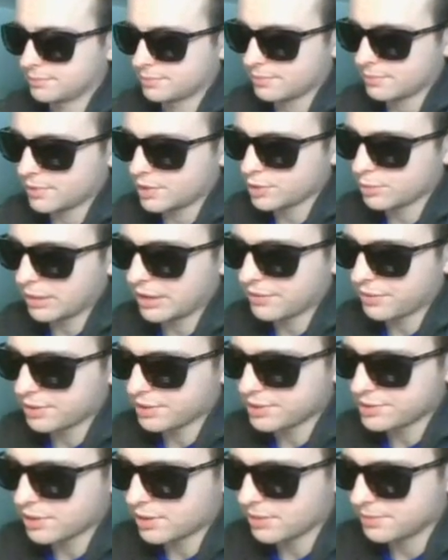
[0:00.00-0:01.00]
I'm just waiting for it
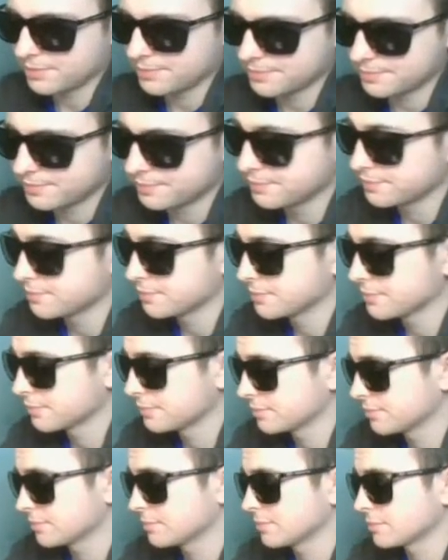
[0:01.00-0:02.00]
to start.
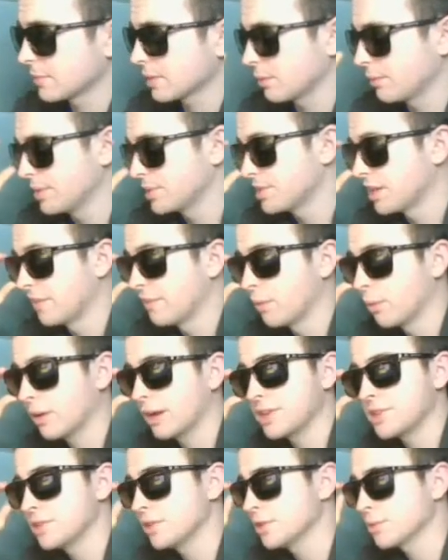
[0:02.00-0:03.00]
When it's top 4,
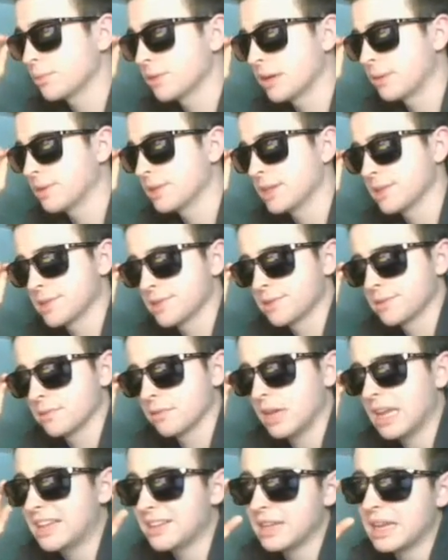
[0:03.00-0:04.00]
as soon as we're done with this,
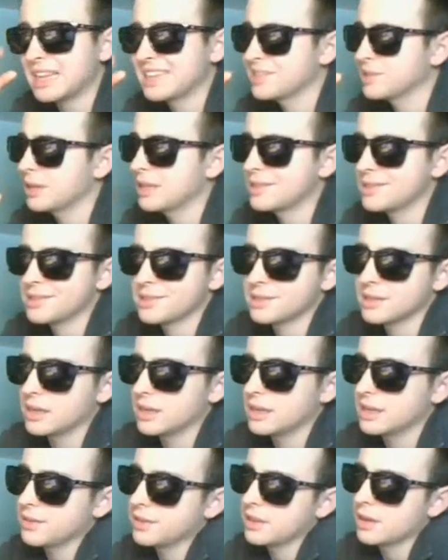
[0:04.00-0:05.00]

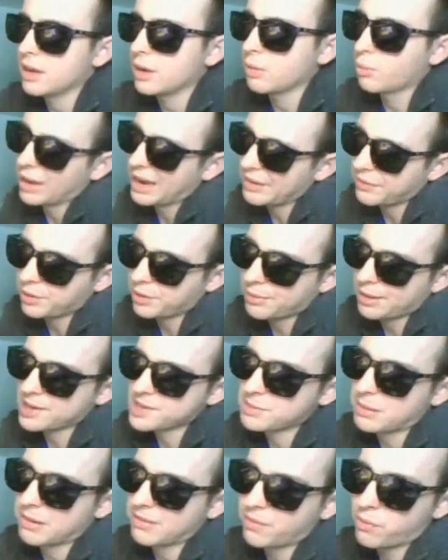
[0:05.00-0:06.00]
every round is
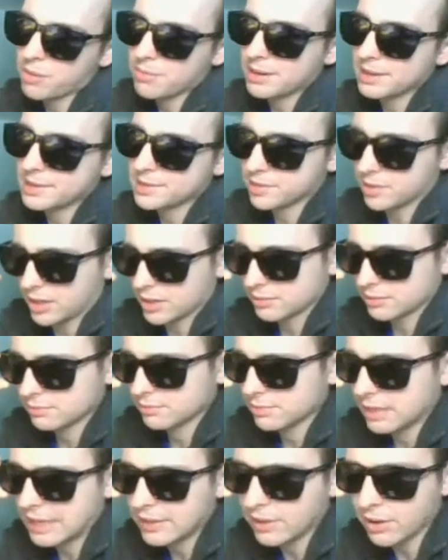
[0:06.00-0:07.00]
about 40 minutes long,
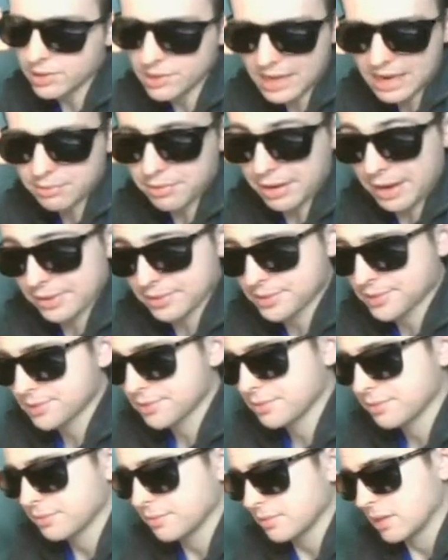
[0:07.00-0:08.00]
and there's 8 rounds.